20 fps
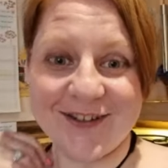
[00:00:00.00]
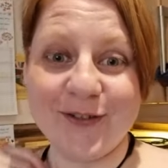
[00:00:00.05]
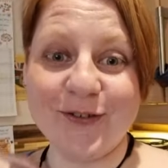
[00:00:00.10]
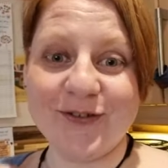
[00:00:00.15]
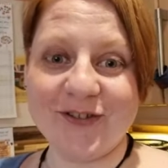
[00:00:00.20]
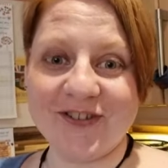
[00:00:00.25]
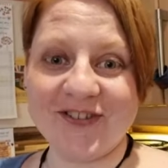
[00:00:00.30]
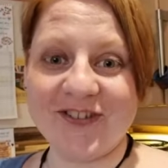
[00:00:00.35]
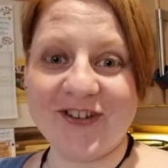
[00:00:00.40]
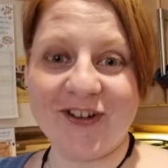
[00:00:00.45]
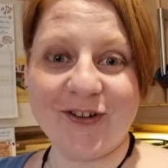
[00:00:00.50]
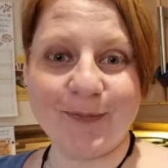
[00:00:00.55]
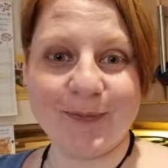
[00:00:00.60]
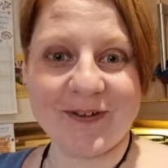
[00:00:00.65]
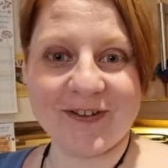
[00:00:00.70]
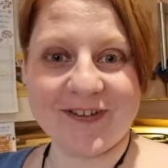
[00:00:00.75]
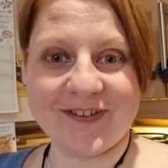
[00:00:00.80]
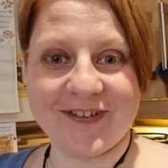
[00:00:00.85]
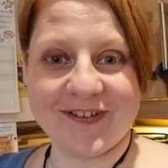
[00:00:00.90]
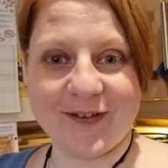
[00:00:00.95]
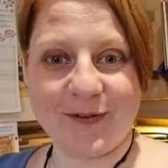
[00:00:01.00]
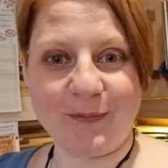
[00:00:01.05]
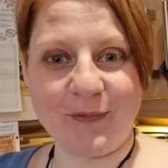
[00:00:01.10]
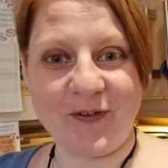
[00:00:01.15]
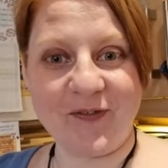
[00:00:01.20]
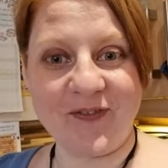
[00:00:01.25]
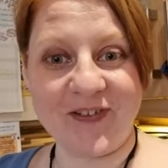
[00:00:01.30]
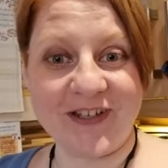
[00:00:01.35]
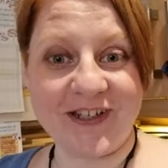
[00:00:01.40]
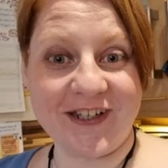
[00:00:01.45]
You just got busted on
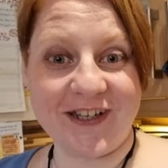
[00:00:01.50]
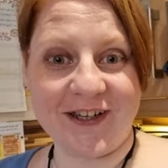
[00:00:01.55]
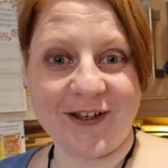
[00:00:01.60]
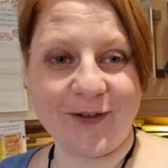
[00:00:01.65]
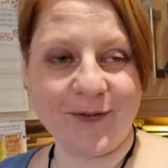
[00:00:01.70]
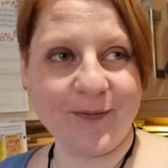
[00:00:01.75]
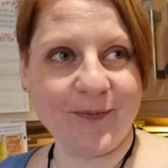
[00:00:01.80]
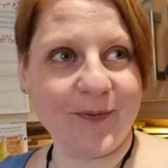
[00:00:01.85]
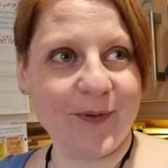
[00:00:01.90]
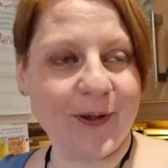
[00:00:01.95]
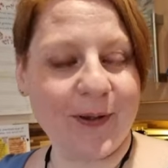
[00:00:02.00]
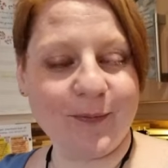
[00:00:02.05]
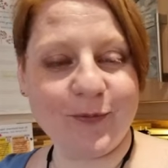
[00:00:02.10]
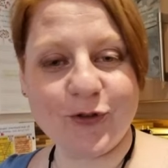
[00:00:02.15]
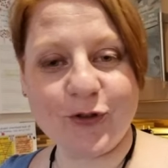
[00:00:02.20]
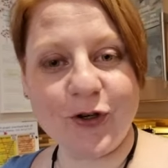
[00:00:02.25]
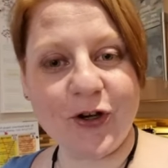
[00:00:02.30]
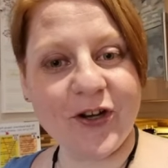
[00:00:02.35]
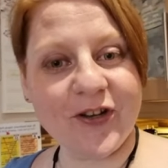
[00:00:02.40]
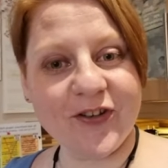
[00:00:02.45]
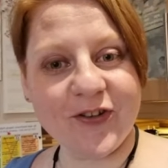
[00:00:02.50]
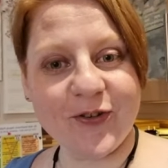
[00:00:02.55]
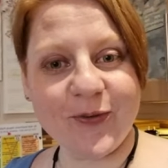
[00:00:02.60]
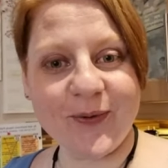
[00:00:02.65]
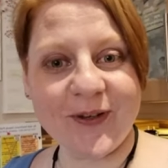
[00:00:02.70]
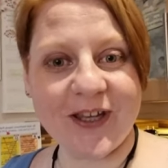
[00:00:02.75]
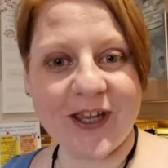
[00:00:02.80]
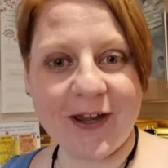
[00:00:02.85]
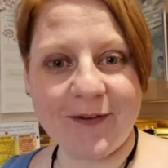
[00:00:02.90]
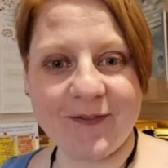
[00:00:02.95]
my video. I'm trying
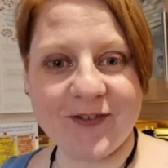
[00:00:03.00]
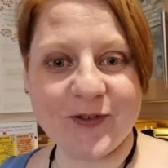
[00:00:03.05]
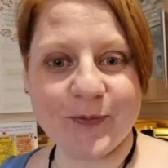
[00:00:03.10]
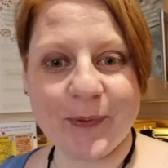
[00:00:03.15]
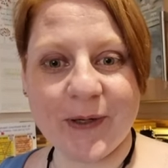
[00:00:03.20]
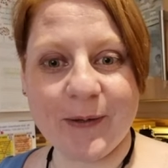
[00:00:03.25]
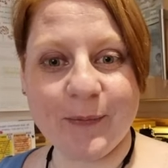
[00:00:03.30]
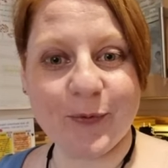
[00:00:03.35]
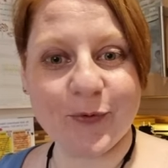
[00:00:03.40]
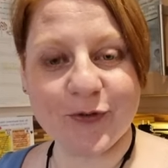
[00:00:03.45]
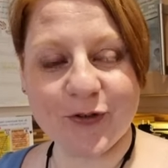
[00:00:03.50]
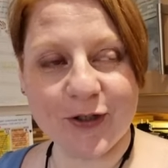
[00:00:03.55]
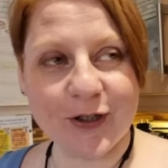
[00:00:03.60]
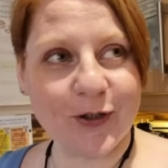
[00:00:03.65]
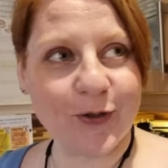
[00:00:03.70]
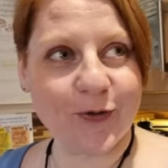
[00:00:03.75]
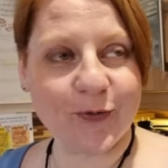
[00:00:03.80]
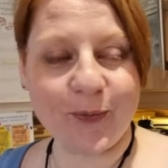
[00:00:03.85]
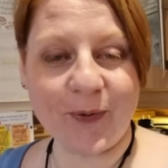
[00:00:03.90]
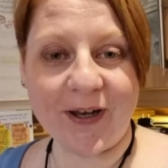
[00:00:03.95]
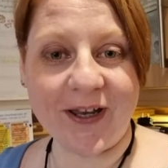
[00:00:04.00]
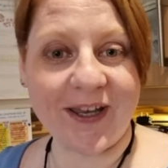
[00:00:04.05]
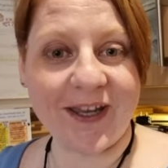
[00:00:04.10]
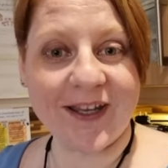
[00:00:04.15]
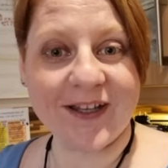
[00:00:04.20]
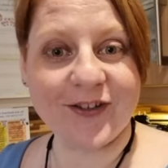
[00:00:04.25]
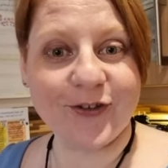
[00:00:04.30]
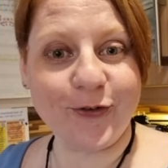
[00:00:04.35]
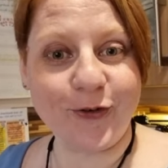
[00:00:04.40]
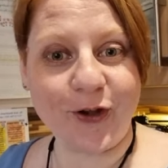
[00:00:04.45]
to encourage people to lose
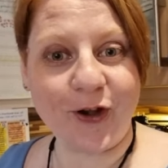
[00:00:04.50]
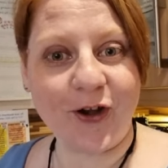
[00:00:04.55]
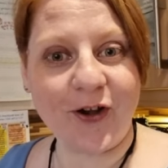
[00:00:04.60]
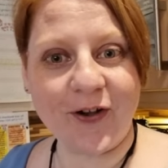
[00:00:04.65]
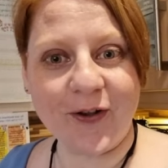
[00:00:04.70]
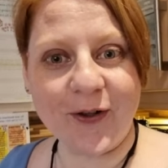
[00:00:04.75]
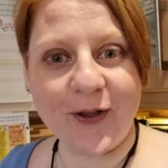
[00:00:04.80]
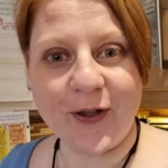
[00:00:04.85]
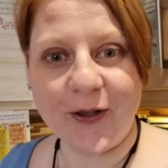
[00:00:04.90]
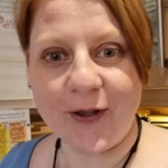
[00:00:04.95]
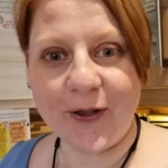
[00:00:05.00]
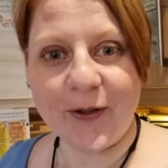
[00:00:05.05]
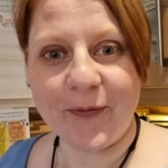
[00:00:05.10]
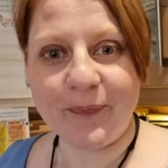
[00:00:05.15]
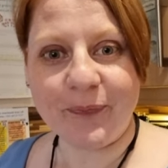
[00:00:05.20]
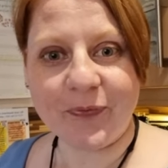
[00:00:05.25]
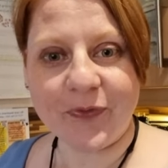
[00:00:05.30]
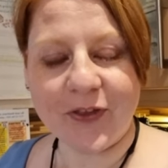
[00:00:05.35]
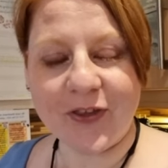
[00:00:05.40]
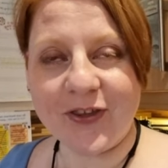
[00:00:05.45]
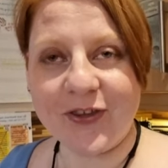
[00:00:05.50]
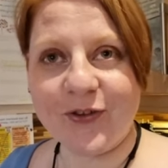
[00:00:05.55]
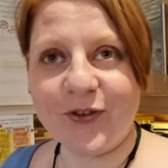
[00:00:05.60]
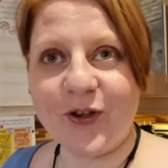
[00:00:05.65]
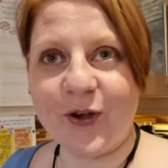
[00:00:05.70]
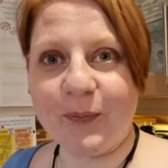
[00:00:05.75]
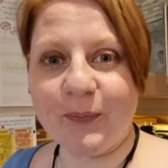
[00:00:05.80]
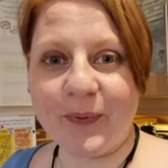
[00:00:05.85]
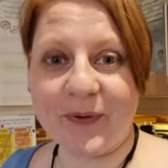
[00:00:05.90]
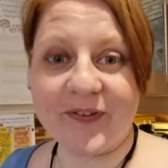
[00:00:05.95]
weight and you got
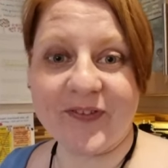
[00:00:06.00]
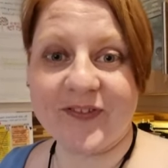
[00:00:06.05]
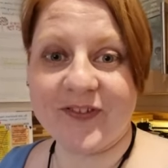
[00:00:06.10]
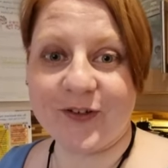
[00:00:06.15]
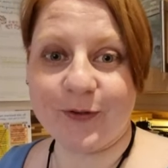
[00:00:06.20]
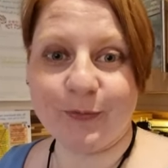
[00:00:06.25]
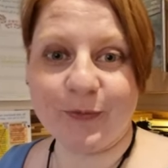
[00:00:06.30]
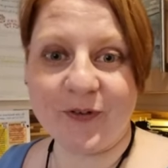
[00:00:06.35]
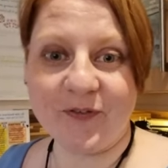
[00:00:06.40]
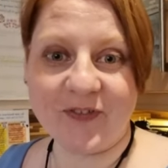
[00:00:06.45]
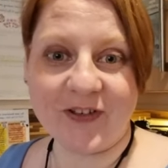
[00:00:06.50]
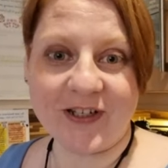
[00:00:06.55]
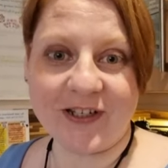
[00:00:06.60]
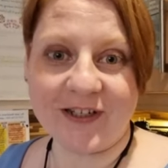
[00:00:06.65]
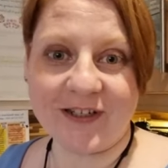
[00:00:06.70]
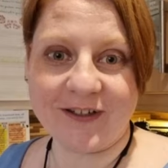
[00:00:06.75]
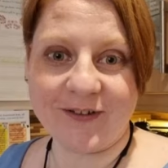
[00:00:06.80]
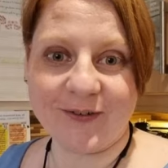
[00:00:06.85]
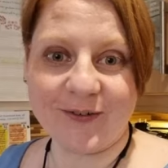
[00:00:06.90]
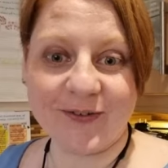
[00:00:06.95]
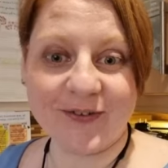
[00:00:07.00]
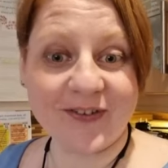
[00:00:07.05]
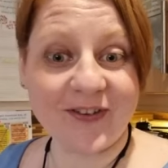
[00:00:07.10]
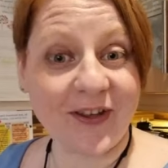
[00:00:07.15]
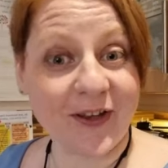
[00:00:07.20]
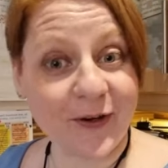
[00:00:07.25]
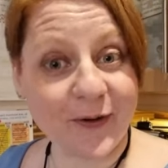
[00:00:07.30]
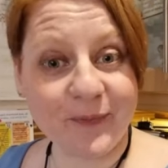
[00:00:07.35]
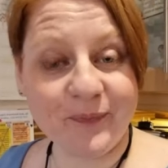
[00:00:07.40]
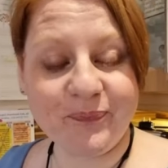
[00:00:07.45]
you got busted on my video.
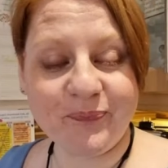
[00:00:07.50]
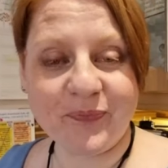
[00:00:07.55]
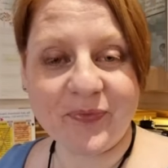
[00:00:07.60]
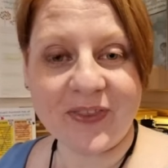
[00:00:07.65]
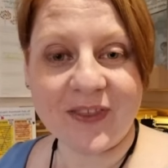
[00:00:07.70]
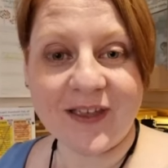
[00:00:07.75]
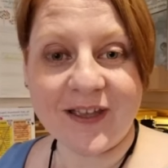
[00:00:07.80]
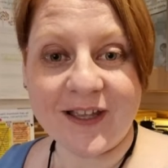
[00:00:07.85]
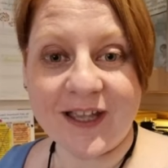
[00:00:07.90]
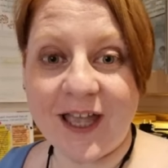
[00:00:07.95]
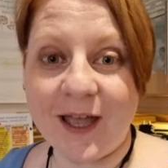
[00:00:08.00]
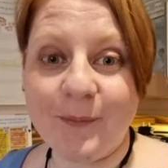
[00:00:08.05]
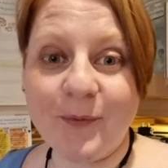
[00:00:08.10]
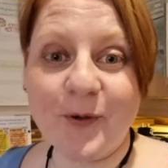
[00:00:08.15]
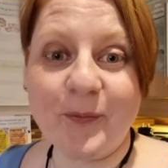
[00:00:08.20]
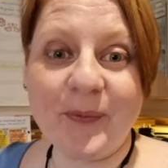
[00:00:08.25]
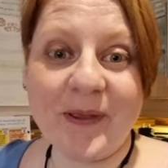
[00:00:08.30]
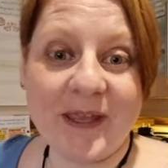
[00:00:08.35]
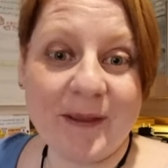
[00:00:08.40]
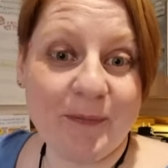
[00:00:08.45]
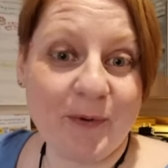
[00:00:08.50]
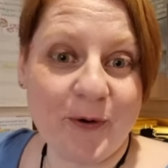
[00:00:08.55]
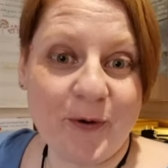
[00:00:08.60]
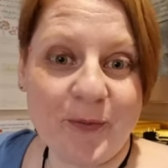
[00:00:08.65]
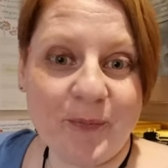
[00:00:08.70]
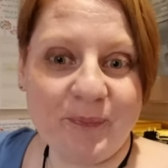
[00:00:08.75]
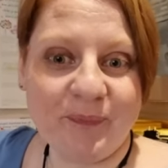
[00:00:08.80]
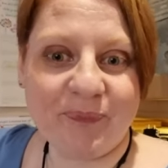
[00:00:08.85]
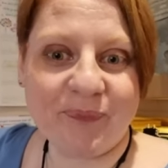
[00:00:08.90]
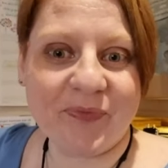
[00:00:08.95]
So come on
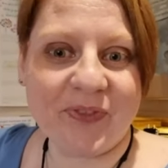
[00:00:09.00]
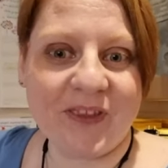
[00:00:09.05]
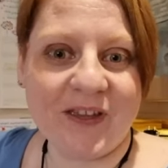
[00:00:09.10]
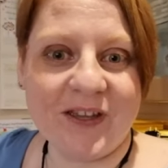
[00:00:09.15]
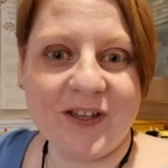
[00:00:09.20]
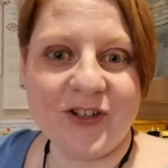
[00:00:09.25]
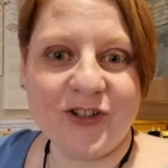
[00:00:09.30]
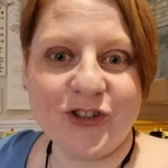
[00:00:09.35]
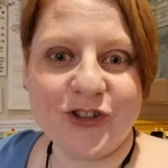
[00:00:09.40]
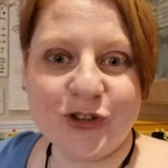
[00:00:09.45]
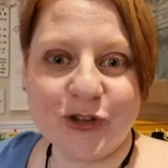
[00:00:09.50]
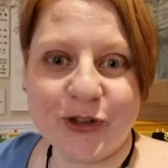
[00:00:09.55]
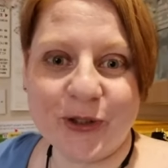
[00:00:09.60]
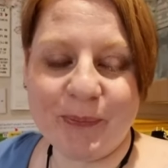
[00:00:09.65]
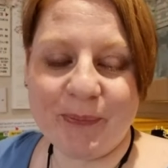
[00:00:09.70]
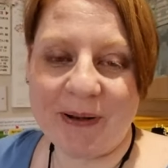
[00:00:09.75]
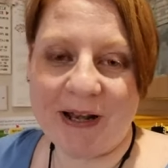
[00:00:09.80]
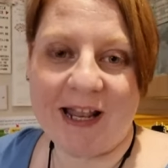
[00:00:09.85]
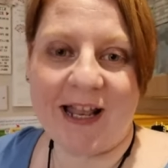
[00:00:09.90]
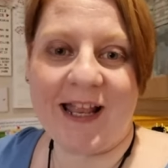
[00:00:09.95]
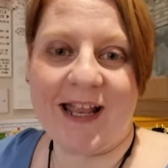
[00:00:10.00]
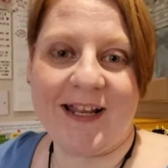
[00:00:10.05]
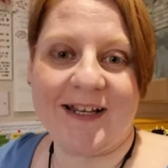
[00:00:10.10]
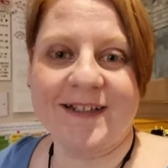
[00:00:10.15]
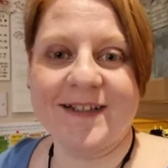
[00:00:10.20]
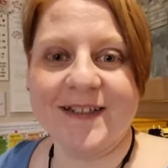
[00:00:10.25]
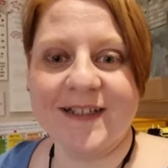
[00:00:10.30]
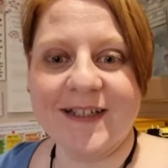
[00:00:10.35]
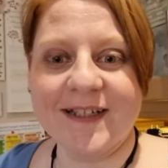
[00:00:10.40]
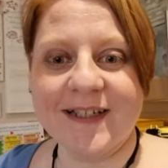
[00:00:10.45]
people, join
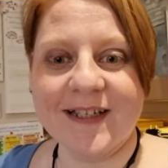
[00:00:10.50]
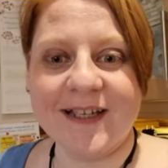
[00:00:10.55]
plan.